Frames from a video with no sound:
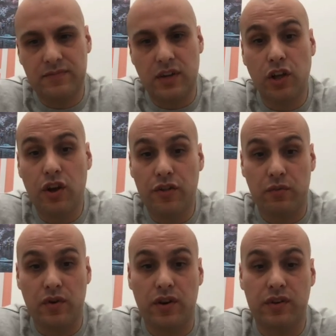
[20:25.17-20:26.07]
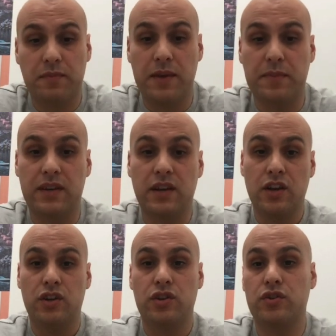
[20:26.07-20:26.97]
A lot of the work, maybe
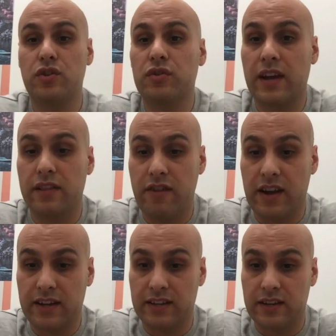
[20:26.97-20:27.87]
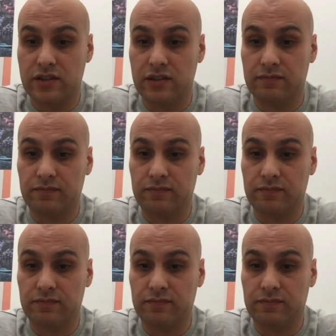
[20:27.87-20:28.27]
you don't get the recognition